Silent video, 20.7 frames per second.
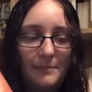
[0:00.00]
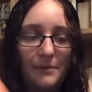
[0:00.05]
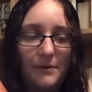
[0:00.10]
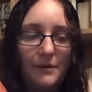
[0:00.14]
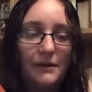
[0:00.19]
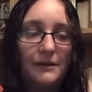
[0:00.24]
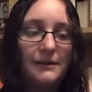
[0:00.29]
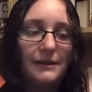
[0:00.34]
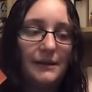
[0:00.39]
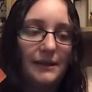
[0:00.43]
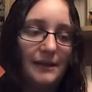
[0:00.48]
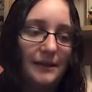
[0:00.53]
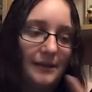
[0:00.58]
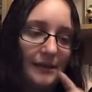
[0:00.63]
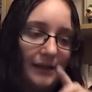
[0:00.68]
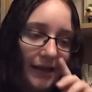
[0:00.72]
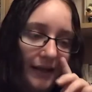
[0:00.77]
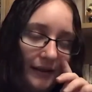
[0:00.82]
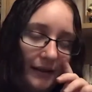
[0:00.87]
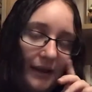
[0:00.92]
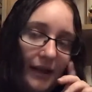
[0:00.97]
of these
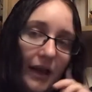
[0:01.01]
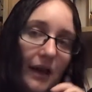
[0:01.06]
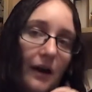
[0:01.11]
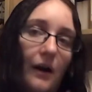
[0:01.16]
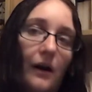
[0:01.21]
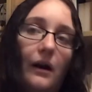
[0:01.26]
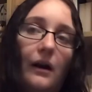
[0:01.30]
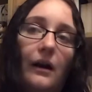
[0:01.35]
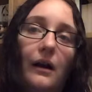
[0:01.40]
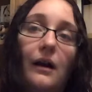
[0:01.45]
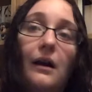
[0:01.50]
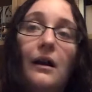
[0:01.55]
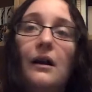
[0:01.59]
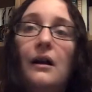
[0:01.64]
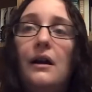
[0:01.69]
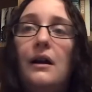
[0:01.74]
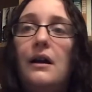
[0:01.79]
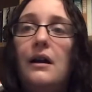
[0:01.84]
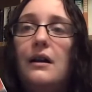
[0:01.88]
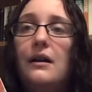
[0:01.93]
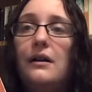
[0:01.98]
books is that they
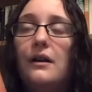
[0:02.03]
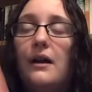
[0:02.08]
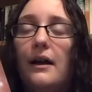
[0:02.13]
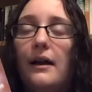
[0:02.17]
are